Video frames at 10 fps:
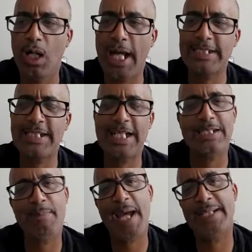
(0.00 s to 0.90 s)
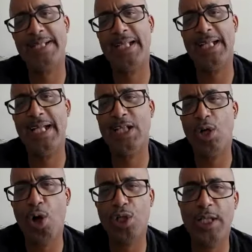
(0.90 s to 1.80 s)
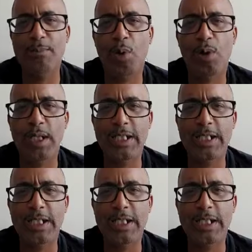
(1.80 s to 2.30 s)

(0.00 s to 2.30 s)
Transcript: Uh, has has it made that any harder, any more,